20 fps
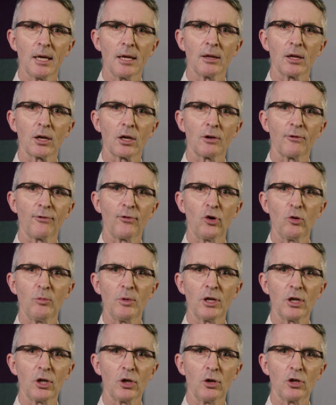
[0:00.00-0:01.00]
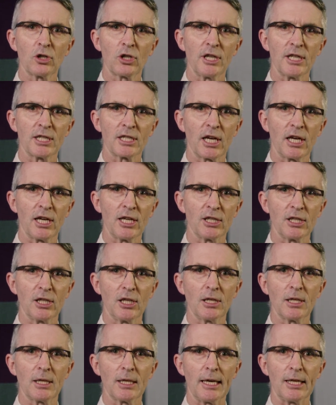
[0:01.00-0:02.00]
The conformer usually stays
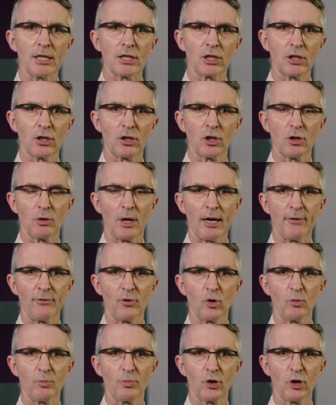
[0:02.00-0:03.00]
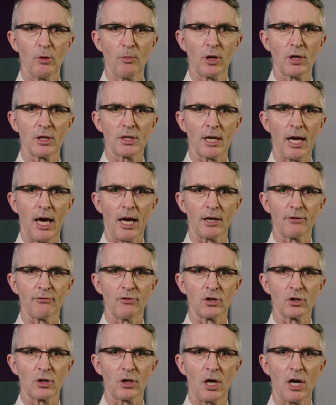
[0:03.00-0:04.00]
in until you have your permanent
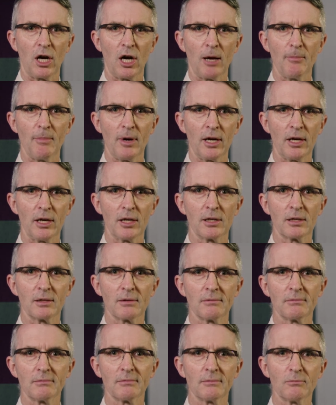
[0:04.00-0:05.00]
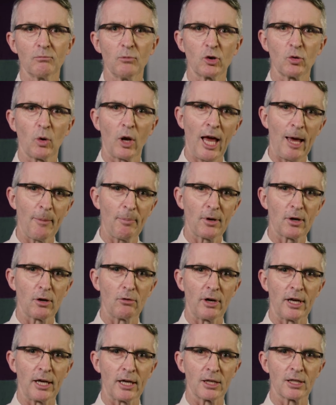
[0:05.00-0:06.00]
artificial eye made, which will happen
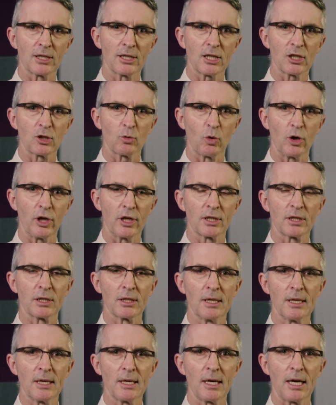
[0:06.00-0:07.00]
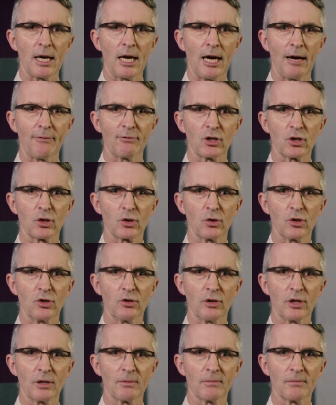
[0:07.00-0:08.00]
around 6 weeks after
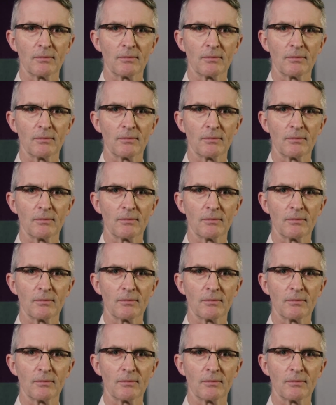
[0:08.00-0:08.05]
surgery.